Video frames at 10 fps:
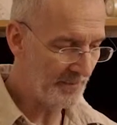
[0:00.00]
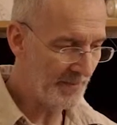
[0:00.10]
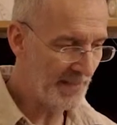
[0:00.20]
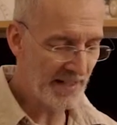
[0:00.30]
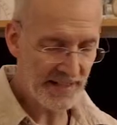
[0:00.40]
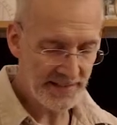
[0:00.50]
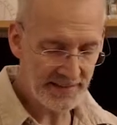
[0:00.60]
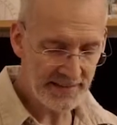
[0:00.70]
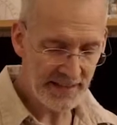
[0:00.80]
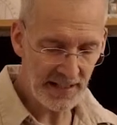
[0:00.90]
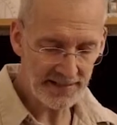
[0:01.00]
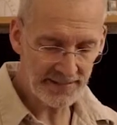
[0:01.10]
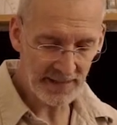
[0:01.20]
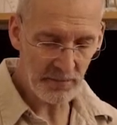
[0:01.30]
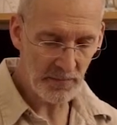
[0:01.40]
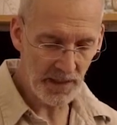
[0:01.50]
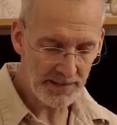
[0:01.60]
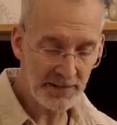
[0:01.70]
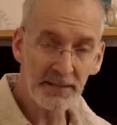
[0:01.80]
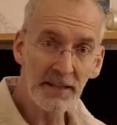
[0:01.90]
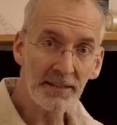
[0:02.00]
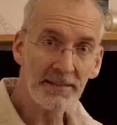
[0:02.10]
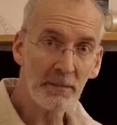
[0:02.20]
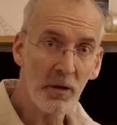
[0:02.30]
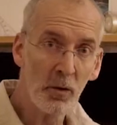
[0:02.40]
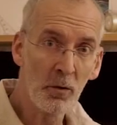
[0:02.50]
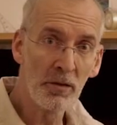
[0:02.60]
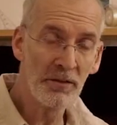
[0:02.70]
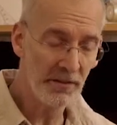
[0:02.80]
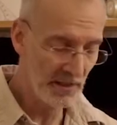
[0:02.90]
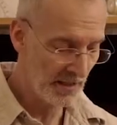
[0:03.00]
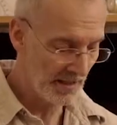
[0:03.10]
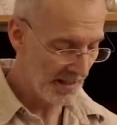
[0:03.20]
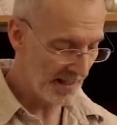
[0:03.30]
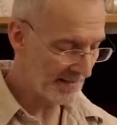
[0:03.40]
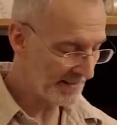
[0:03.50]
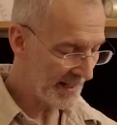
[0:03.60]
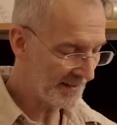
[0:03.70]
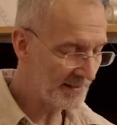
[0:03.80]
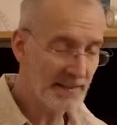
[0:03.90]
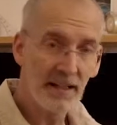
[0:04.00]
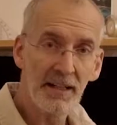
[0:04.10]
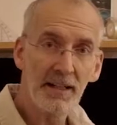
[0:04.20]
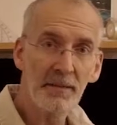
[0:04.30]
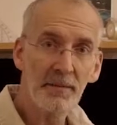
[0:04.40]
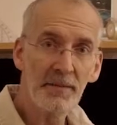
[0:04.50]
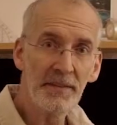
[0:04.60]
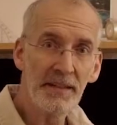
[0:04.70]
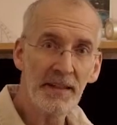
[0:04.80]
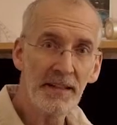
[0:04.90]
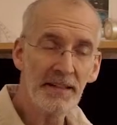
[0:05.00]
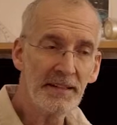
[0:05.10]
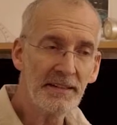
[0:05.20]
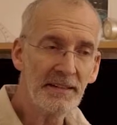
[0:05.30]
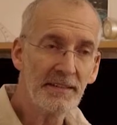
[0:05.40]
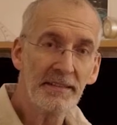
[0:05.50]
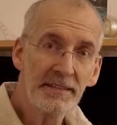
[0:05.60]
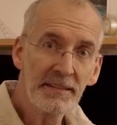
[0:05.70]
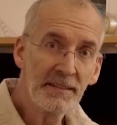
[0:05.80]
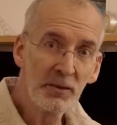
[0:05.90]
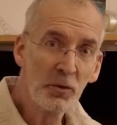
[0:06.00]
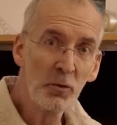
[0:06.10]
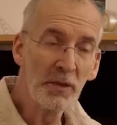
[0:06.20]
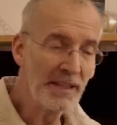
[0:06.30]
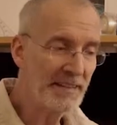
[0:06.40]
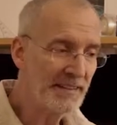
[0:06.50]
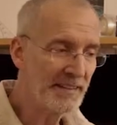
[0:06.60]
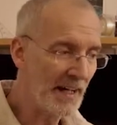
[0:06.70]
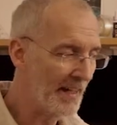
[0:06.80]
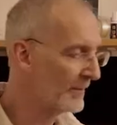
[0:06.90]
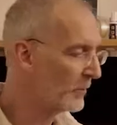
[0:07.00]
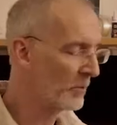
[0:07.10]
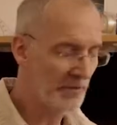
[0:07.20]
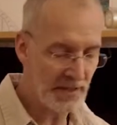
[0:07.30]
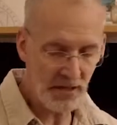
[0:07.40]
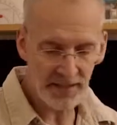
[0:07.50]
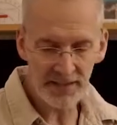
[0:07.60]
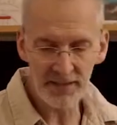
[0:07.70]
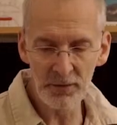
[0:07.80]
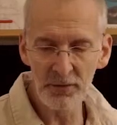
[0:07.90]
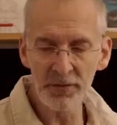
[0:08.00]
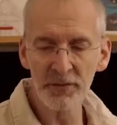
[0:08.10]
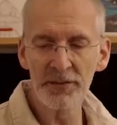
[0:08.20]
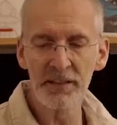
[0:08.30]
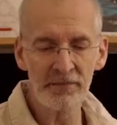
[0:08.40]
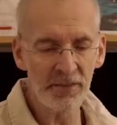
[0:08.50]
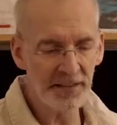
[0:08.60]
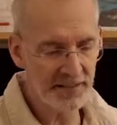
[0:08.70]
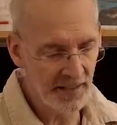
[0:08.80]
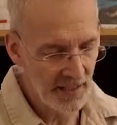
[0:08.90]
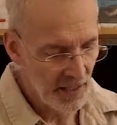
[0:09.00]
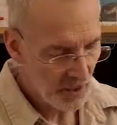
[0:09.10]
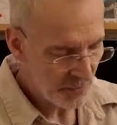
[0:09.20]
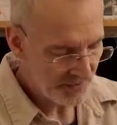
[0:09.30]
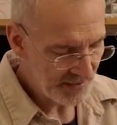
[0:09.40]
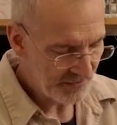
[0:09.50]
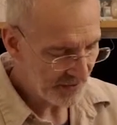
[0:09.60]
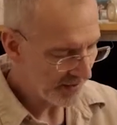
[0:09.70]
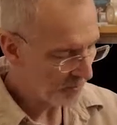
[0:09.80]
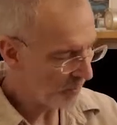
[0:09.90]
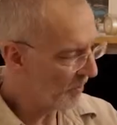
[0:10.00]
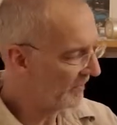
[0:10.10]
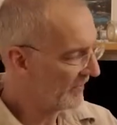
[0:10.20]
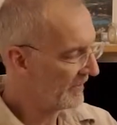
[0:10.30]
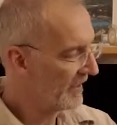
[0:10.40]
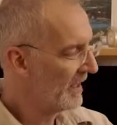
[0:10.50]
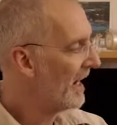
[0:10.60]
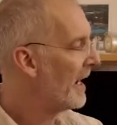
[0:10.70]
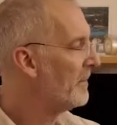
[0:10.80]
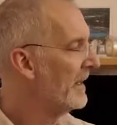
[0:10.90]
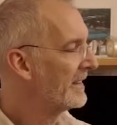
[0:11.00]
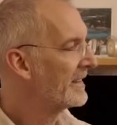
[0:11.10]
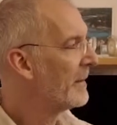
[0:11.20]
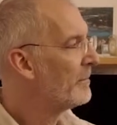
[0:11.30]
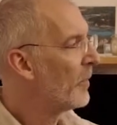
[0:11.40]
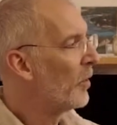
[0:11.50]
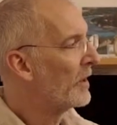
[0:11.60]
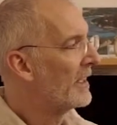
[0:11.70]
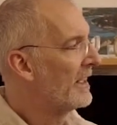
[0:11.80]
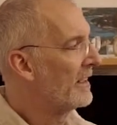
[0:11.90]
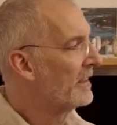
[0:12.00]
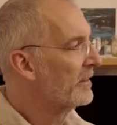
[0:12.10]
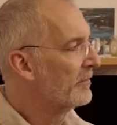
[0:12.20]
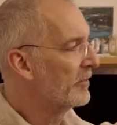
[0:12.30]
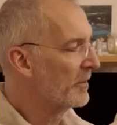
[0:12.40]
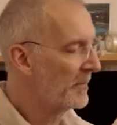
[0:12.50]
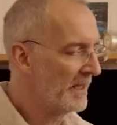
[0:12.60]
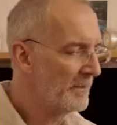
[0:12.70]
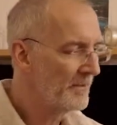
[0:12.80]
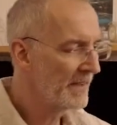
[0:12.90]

there I did cut some holes and cut the screw inside, so now I can use it on on different ones. I made some more here for me.